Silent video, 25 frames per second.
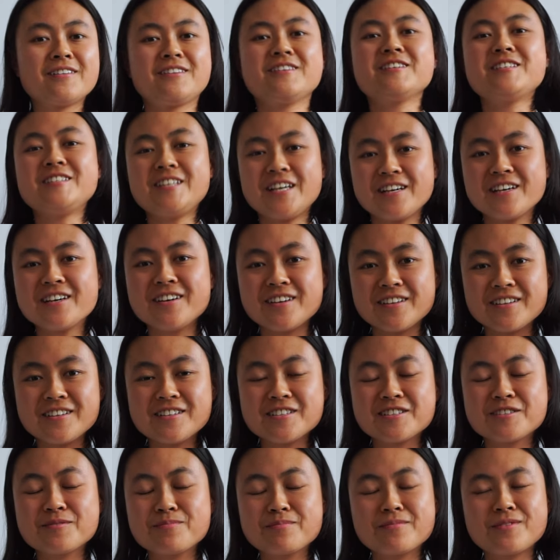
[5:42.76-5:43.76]
second
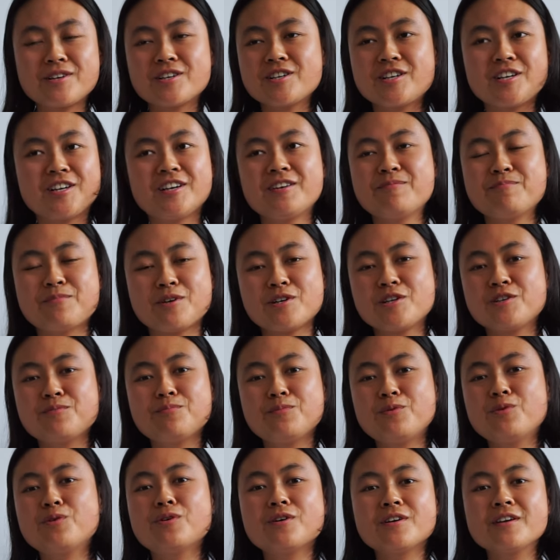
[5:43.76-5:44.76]
is much, much
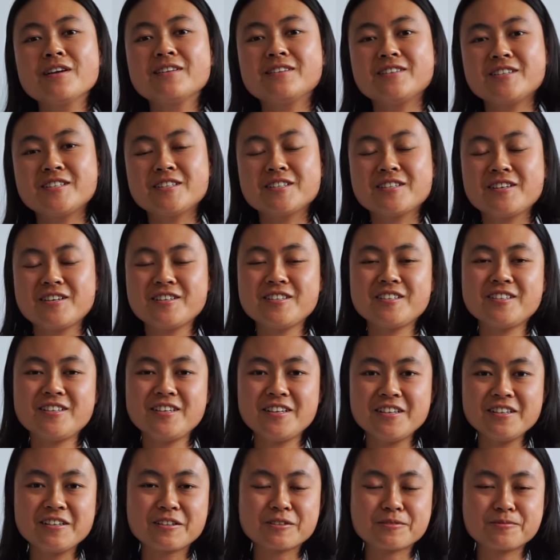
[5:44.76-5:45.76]
more
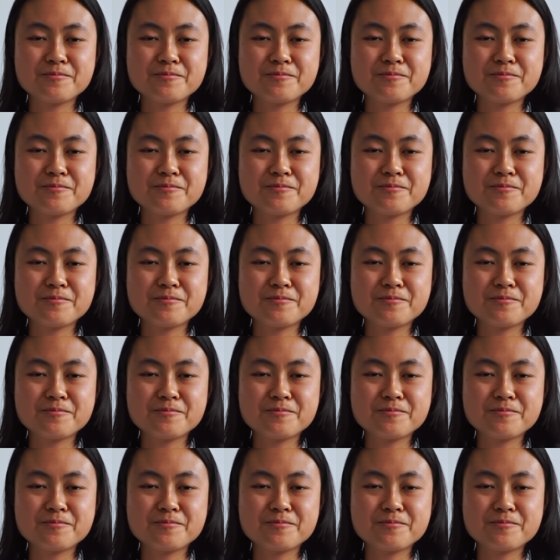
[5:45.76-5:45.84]
disgusting.